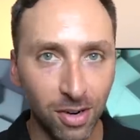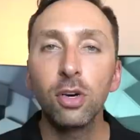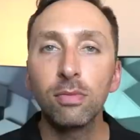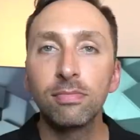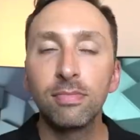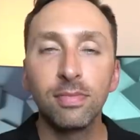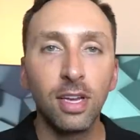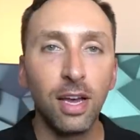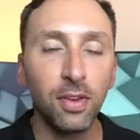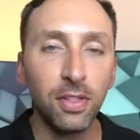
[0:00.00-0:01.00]
So
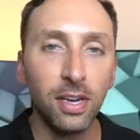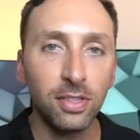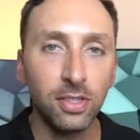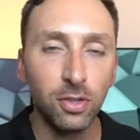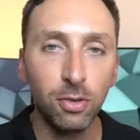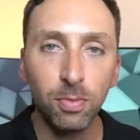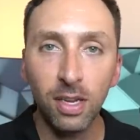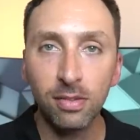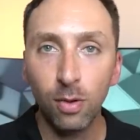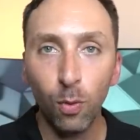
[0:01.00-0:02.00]
I have nothing else to do
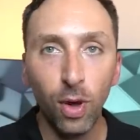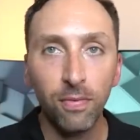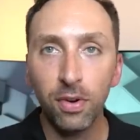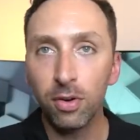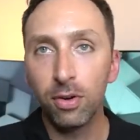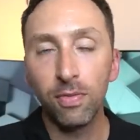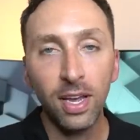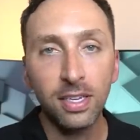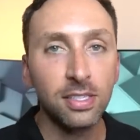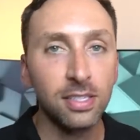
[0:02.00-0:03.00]
but wait for your
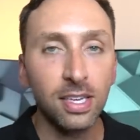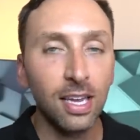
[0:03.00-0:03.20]
advice.